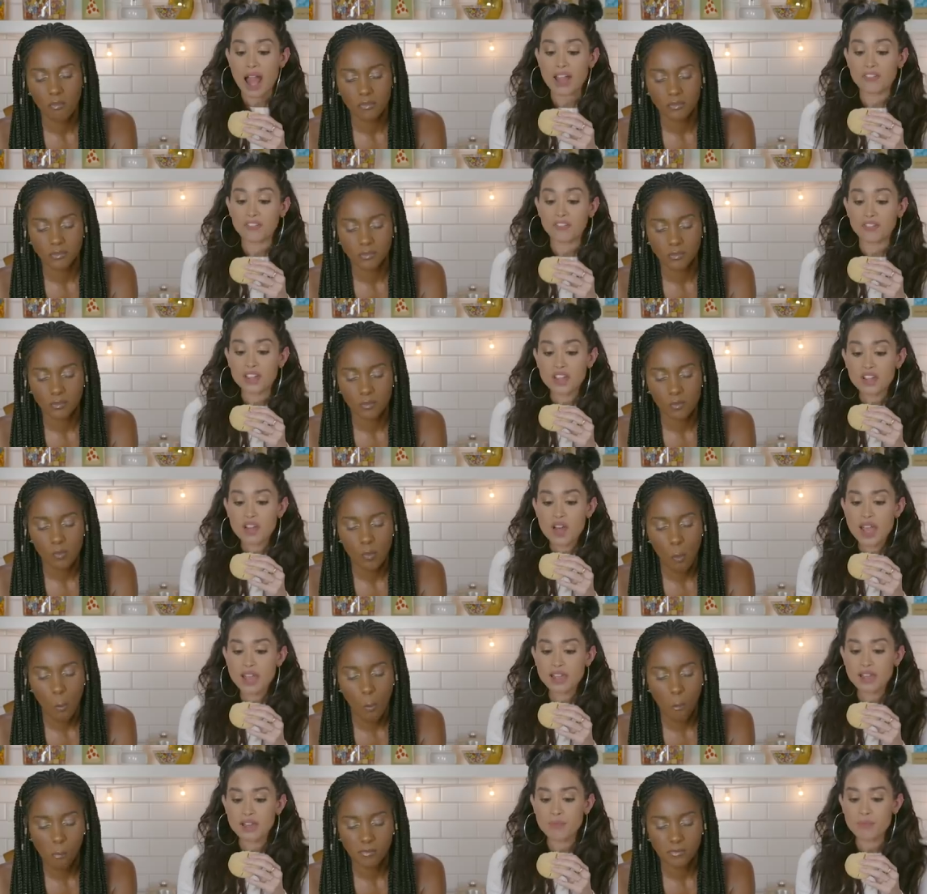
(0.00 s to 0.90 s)
Speaker 1: I feel
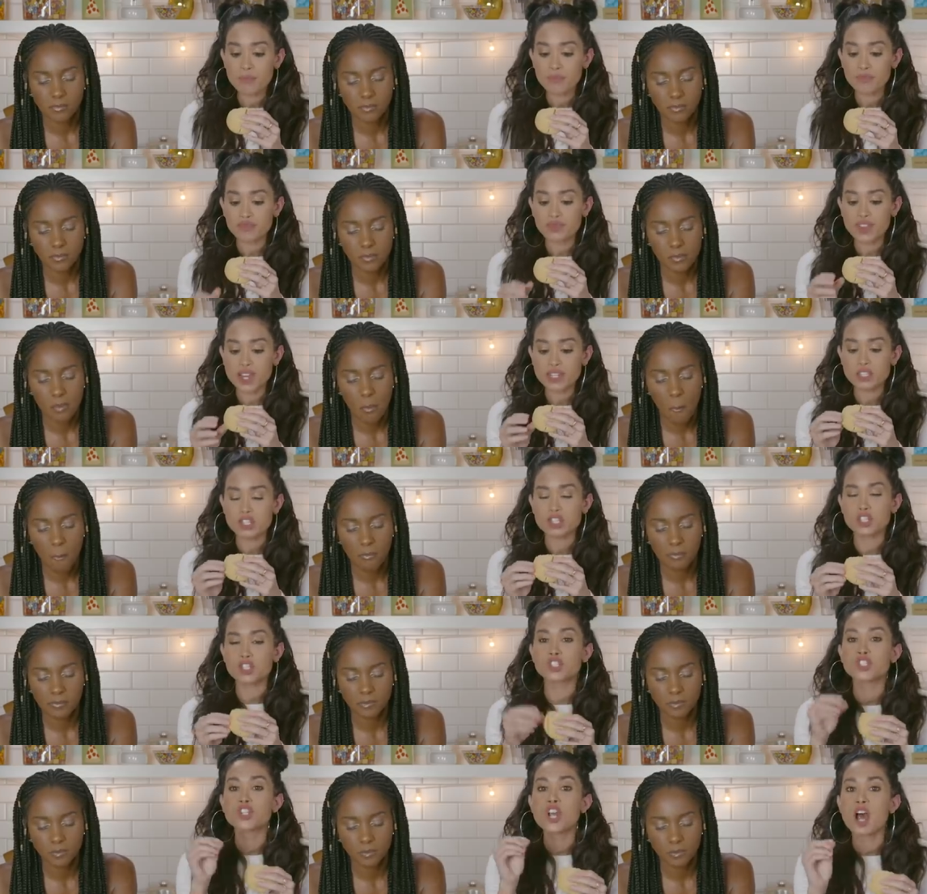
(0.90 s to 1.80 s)
like it's
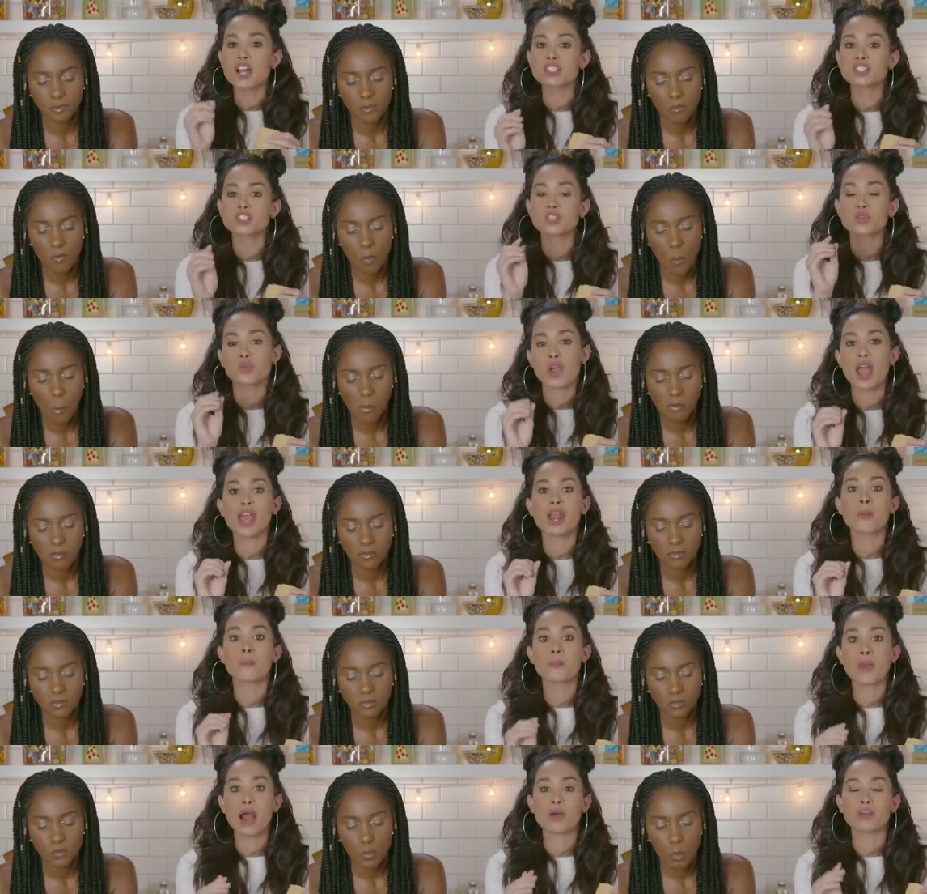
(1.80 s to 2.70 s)
just the right
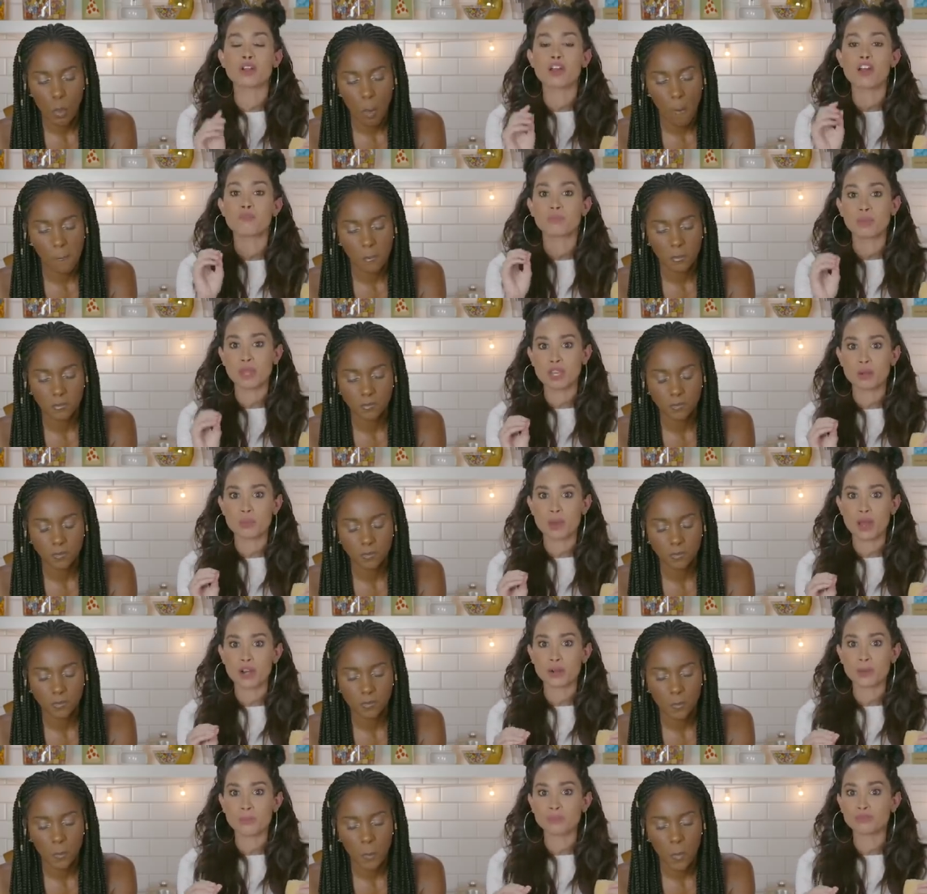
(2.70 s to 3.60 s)
amount of peanut
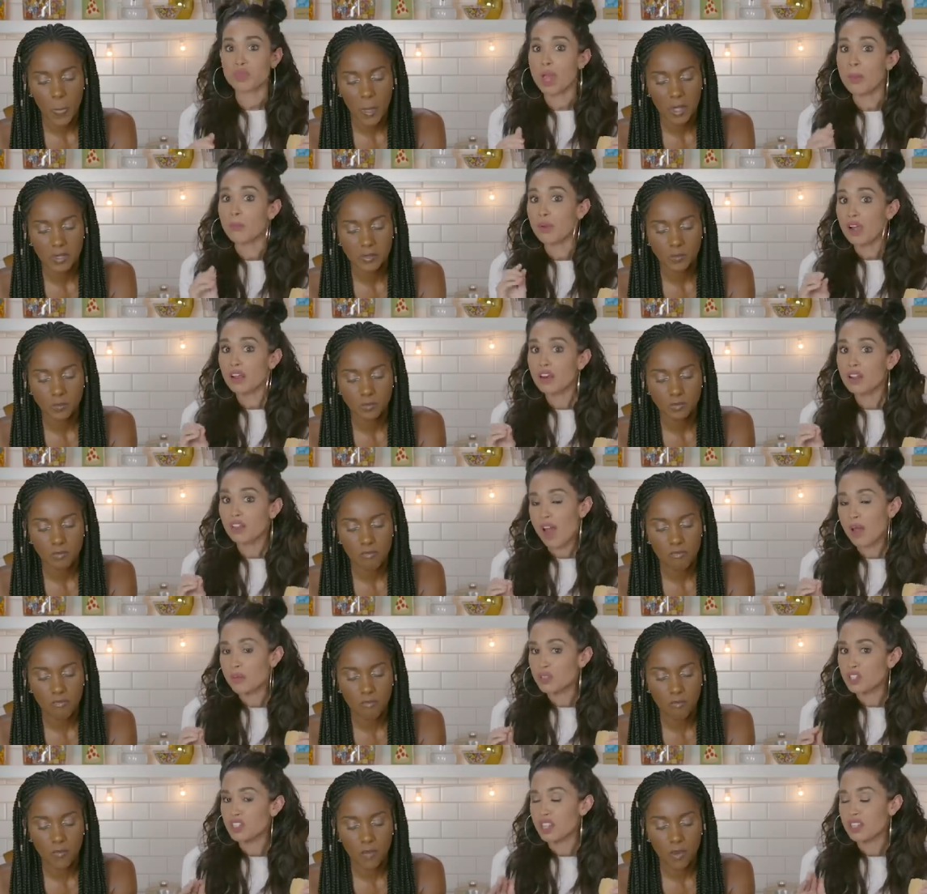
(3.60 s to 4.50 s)
butter. I'm not gonna
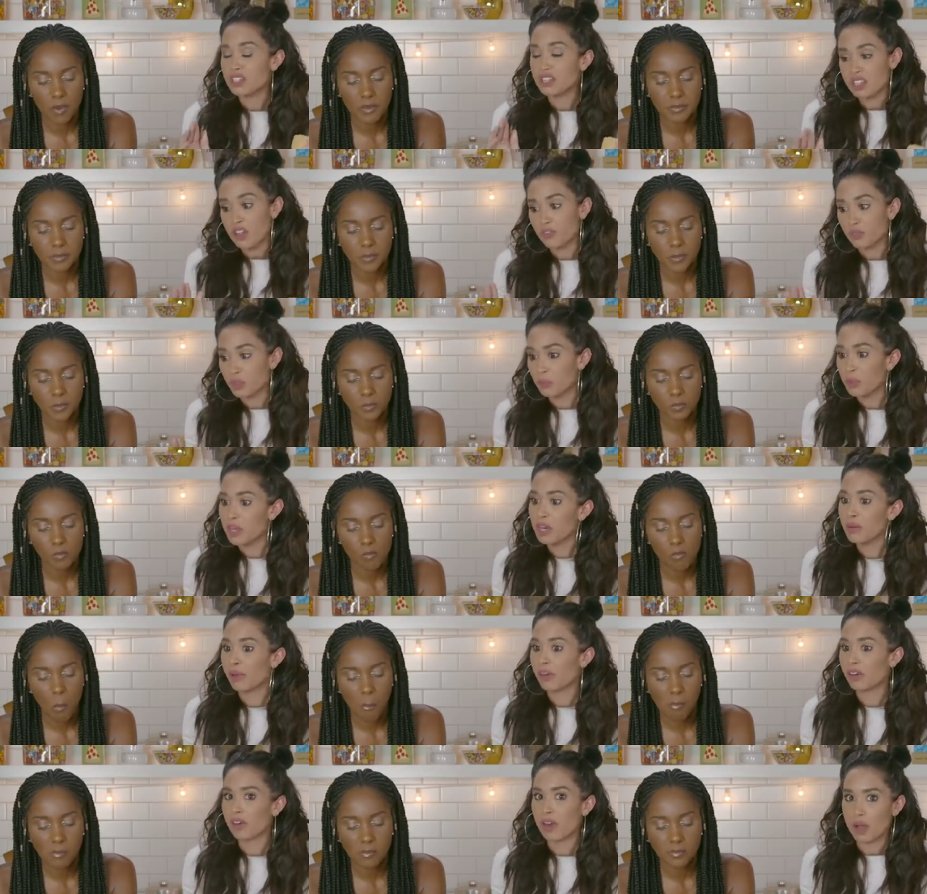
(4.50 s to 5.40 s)
lie, when you said stuffed with
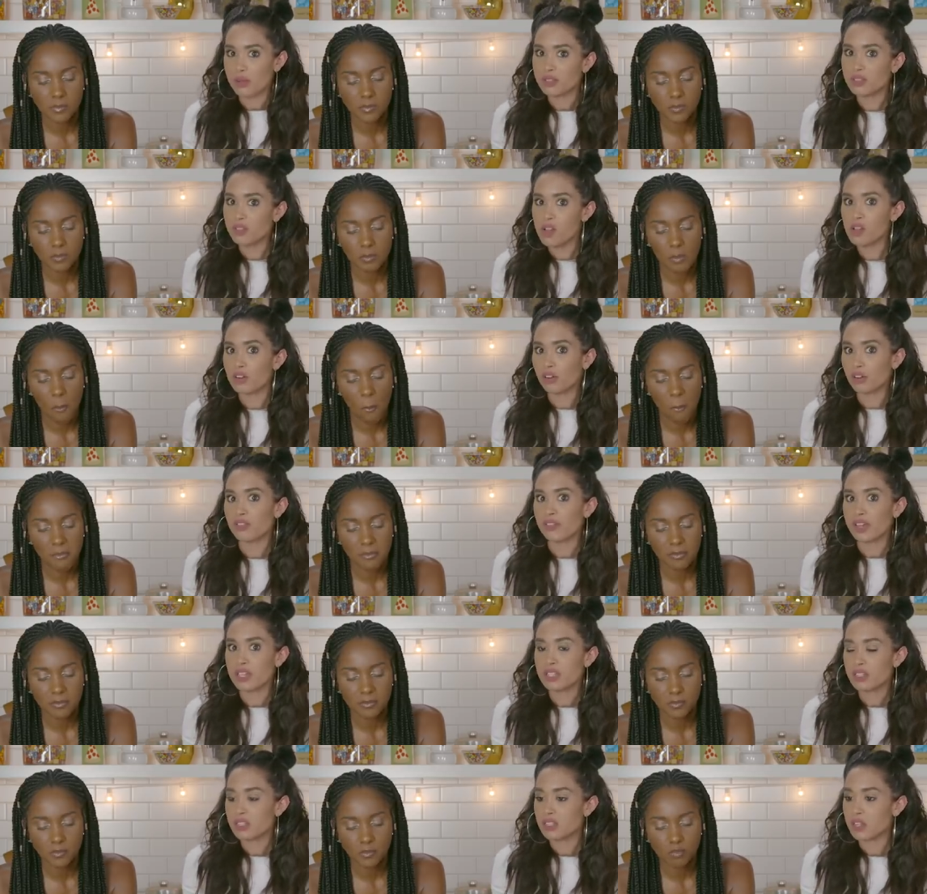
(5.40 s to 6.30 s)
peanut butter, I was a little
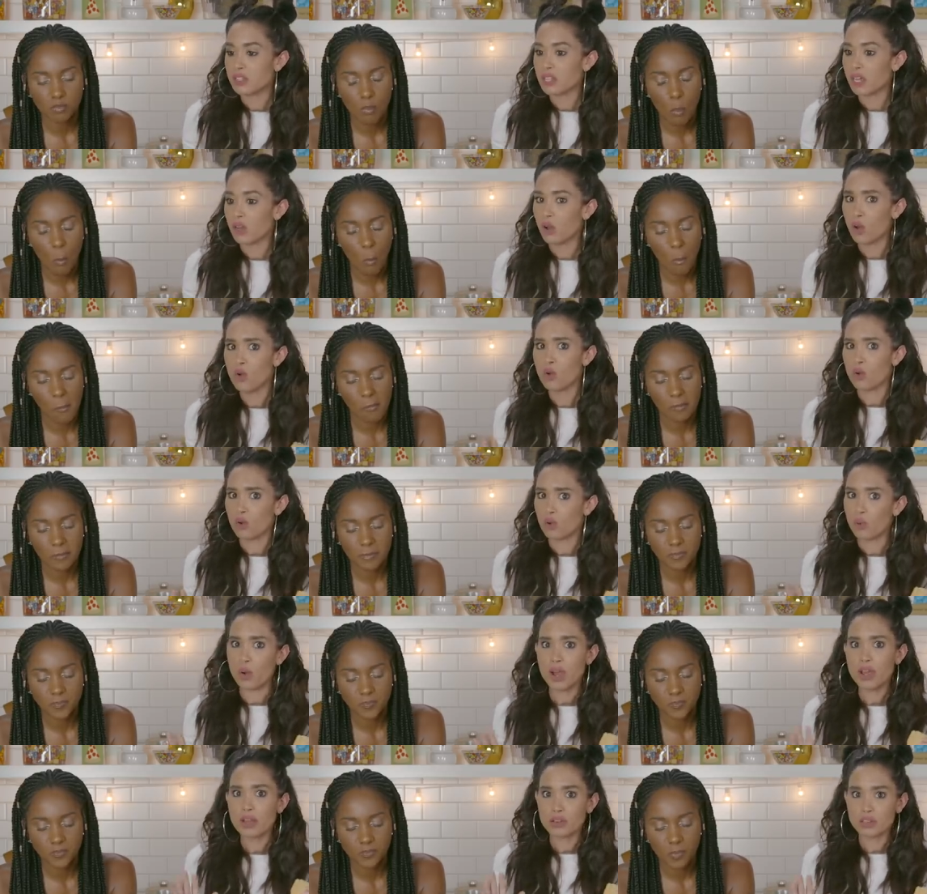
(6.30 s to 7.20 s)
nervous because I was like, oh,
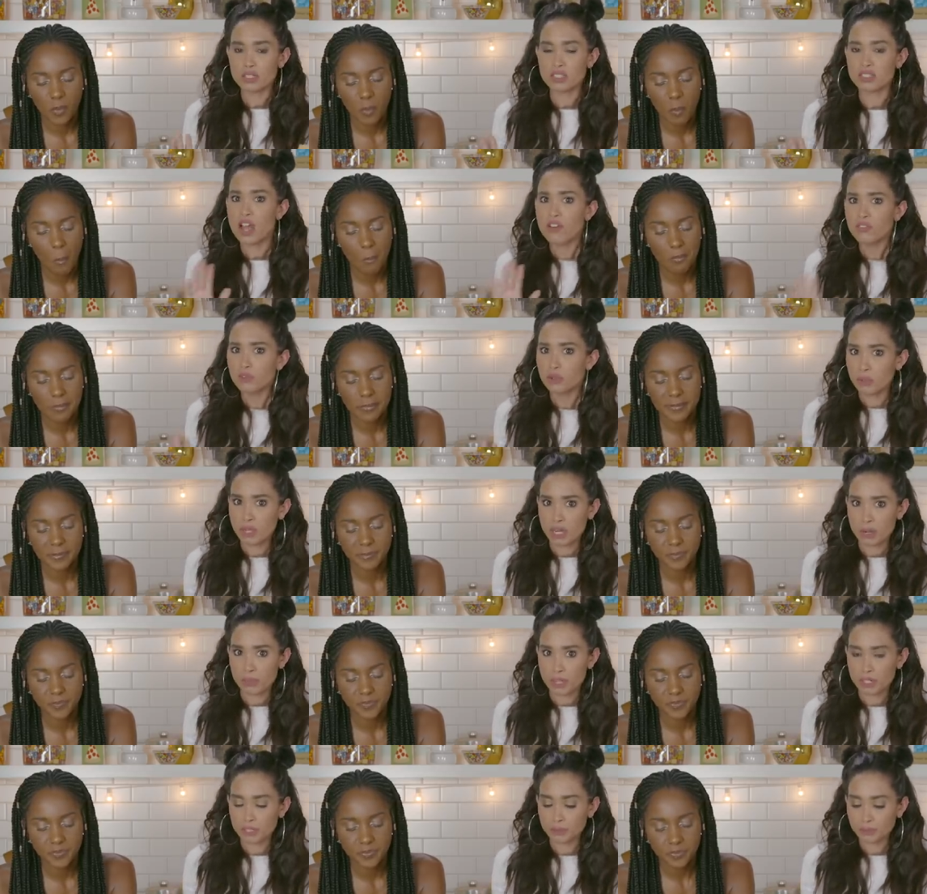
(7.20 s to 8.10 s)
what? Stuff with
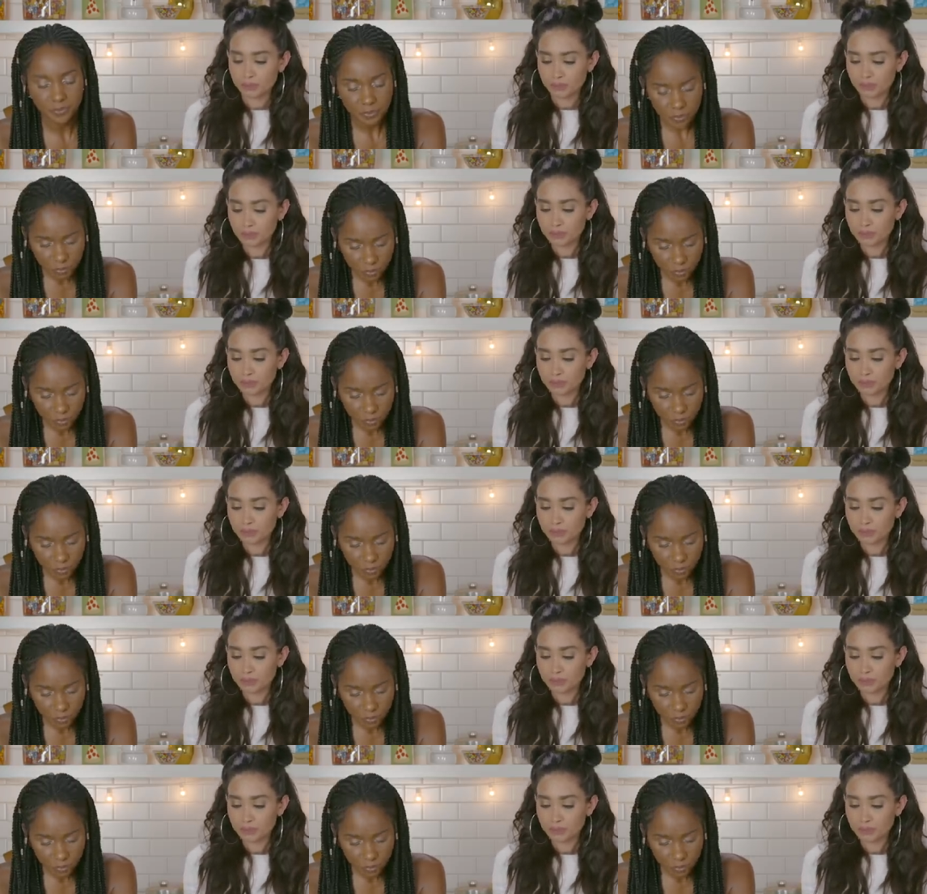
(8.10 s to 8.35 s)
peanut butter?